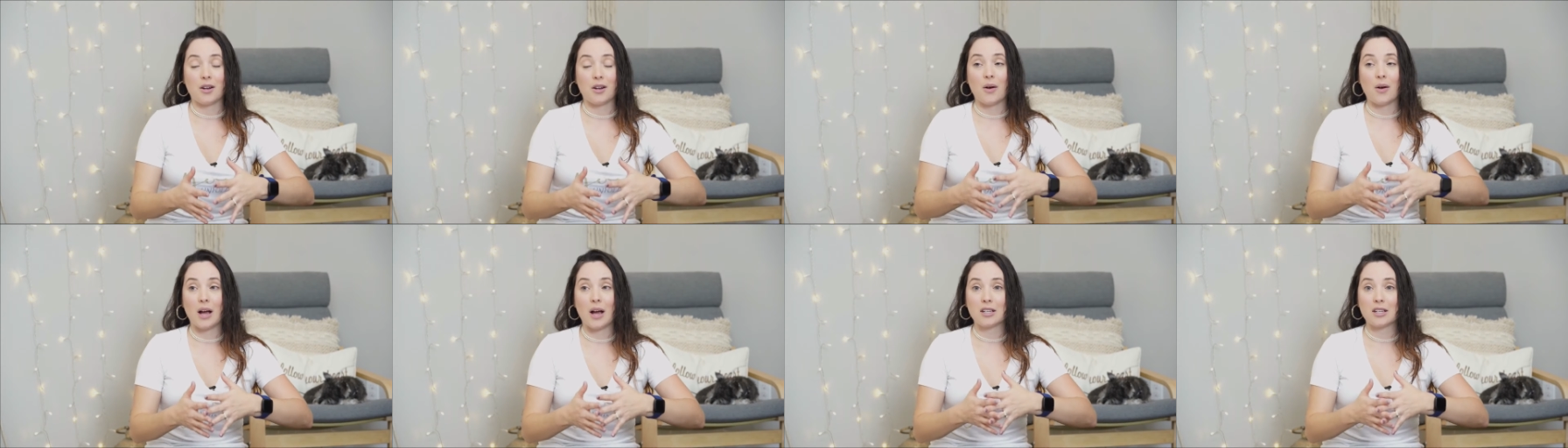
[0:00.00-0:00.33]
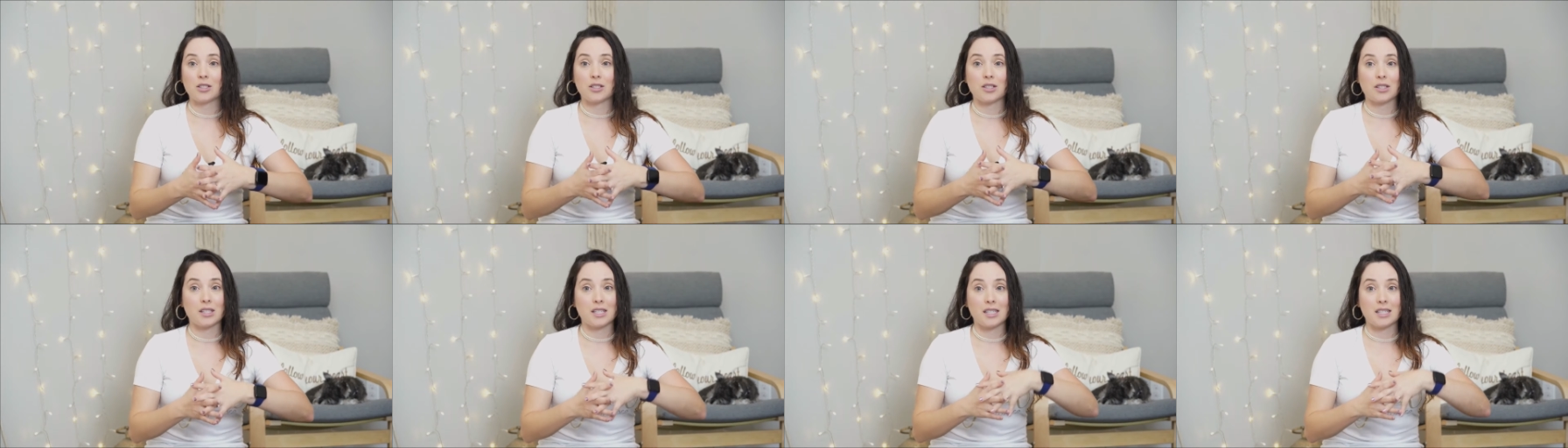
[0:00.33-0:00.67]

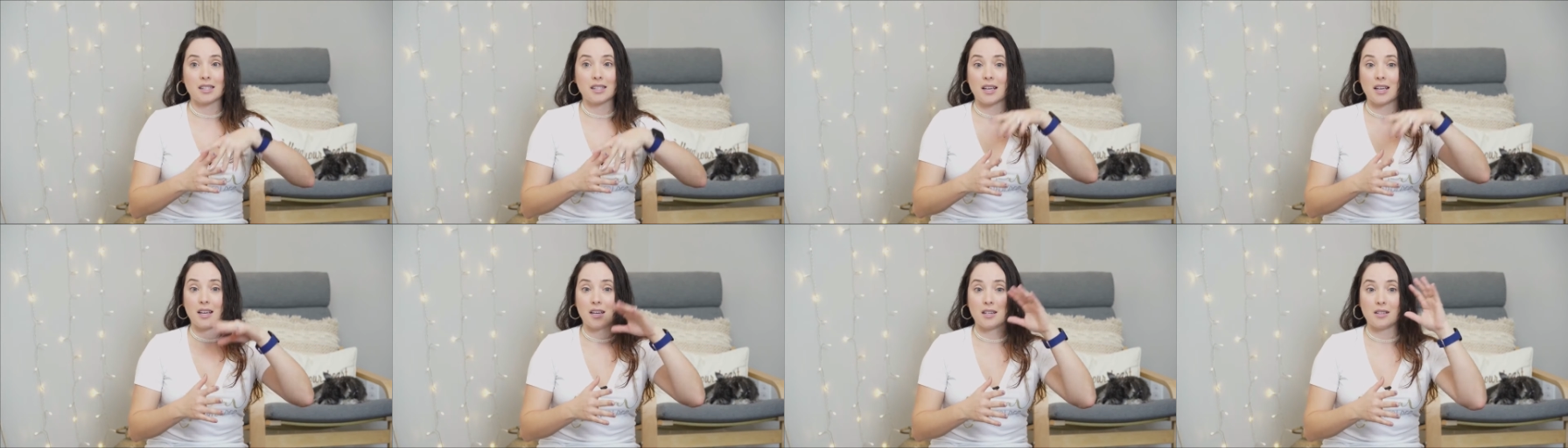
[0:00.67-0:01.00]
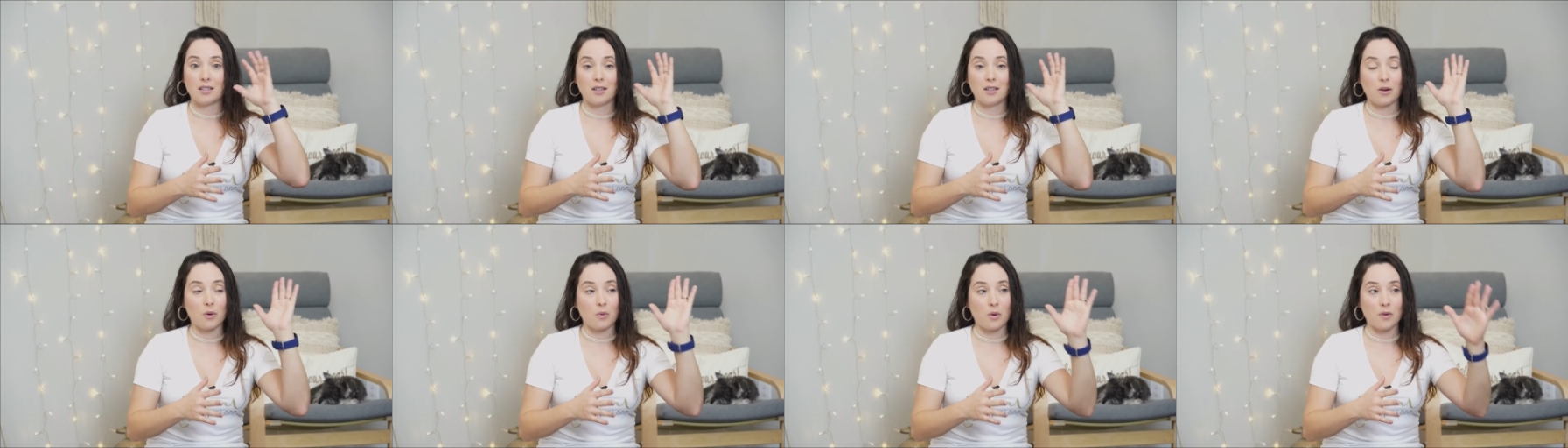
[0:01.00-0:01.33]
Actually
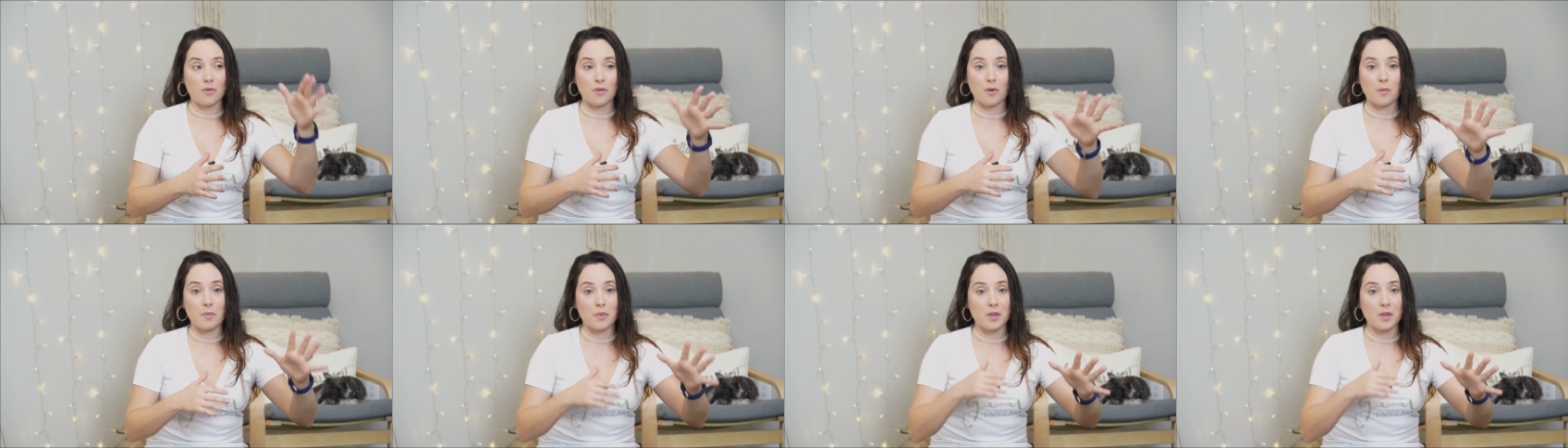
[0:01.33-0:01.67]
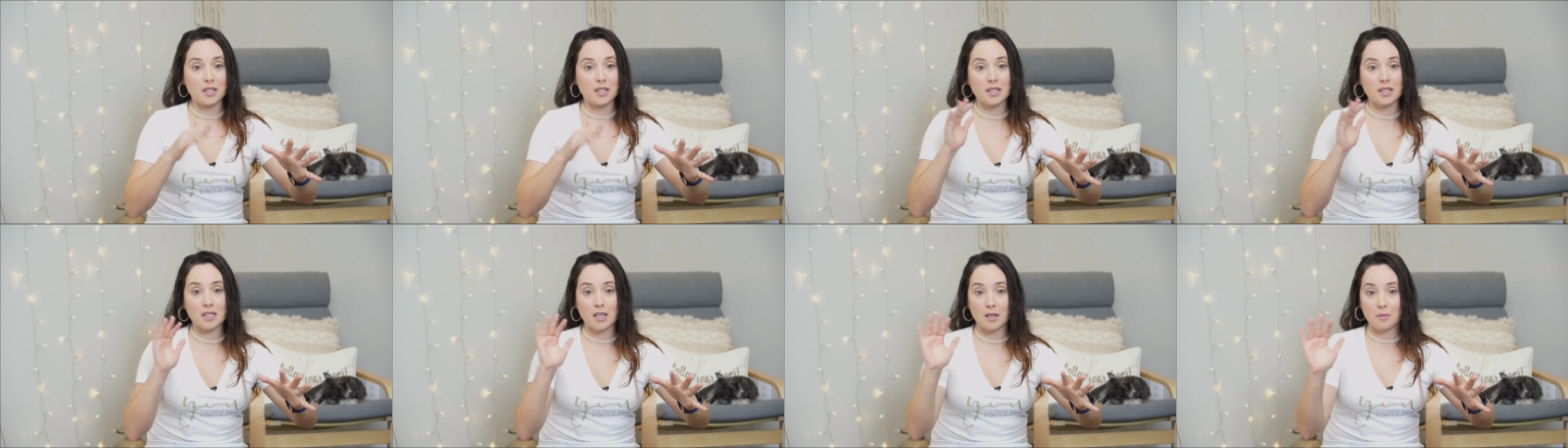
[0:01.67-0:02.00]
say, from
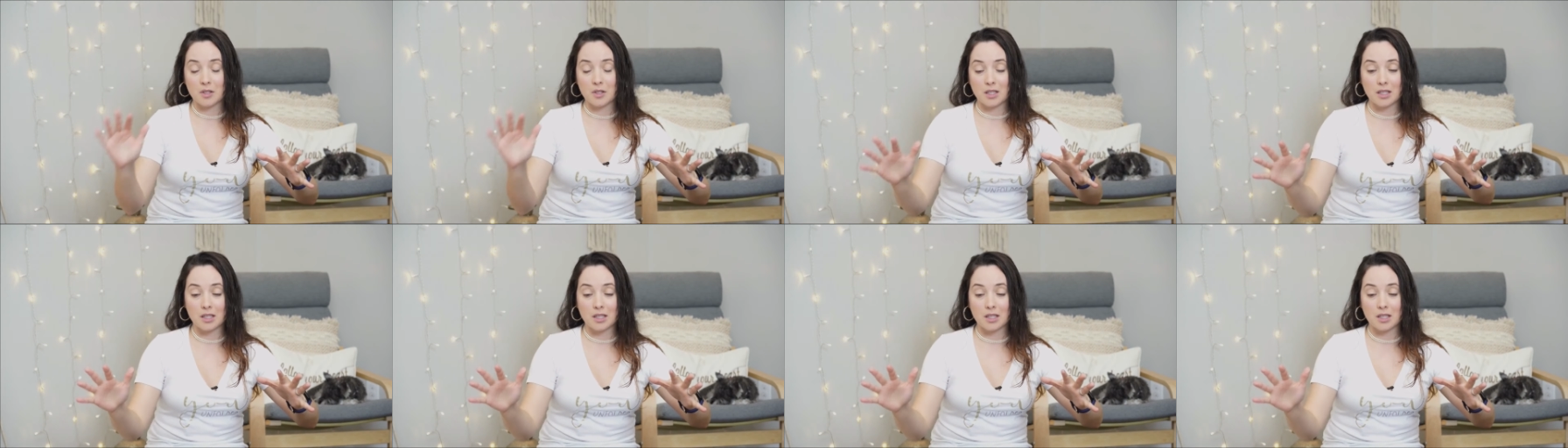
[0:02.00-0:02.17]
this time